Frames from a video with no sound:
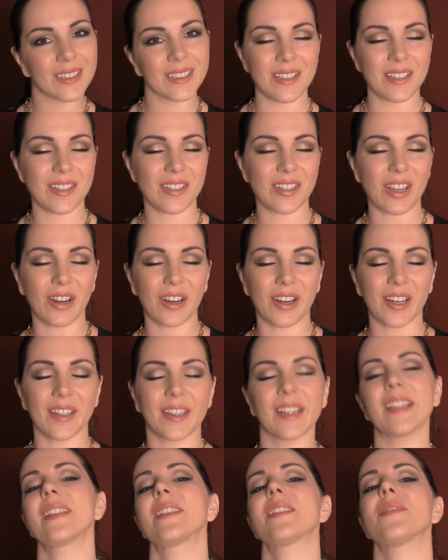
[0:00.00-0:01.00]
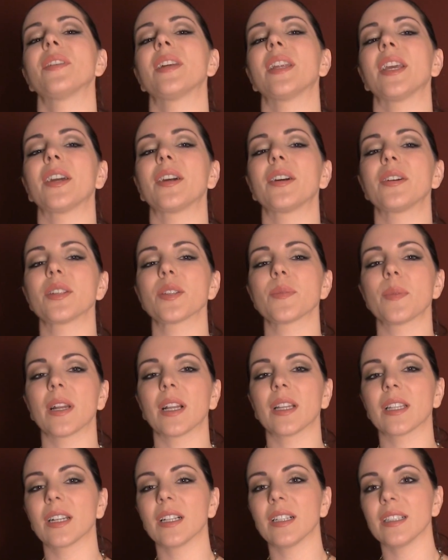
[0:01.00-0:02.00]
Sorry this video has been a
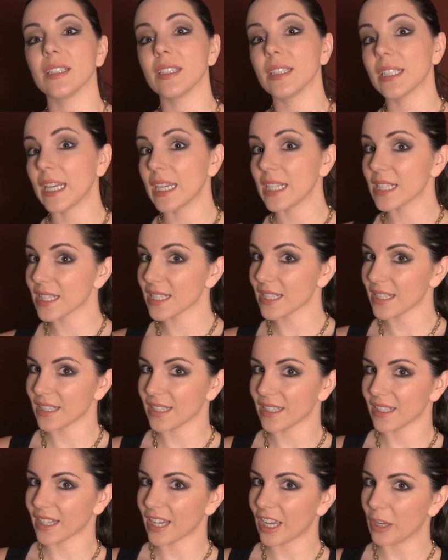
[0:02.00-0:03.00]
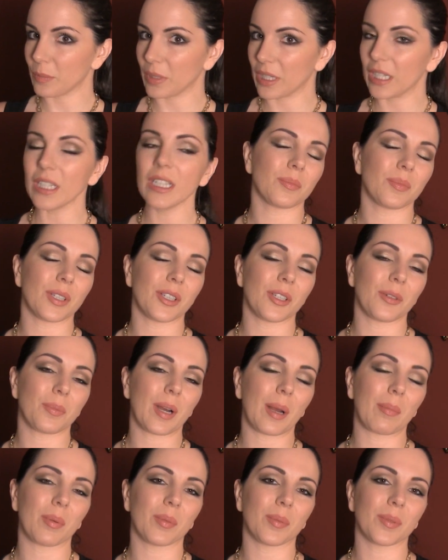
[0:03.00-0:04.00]
little late in the coming, but you
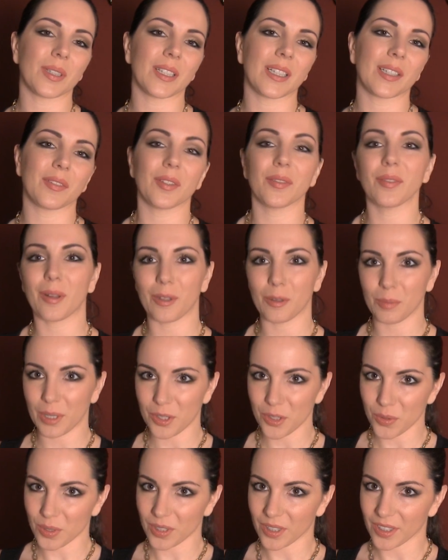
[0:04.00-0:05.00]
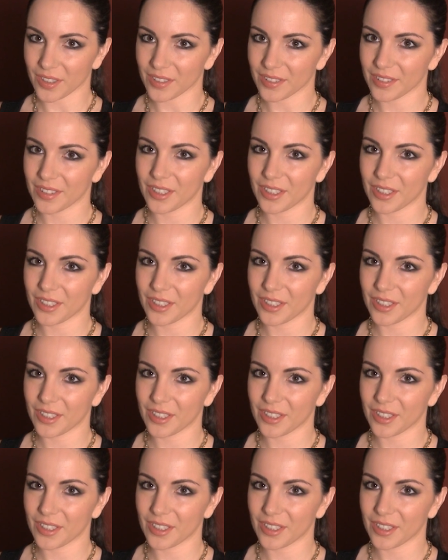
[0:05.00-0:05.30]
probably, if you follow me on Twitter,